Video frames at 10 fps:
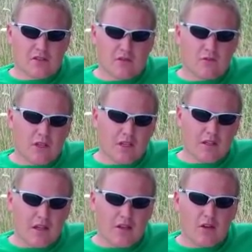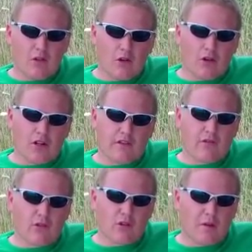that we no longer can
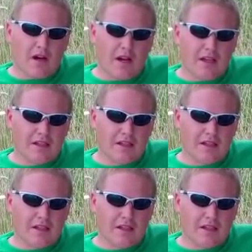afford to buy.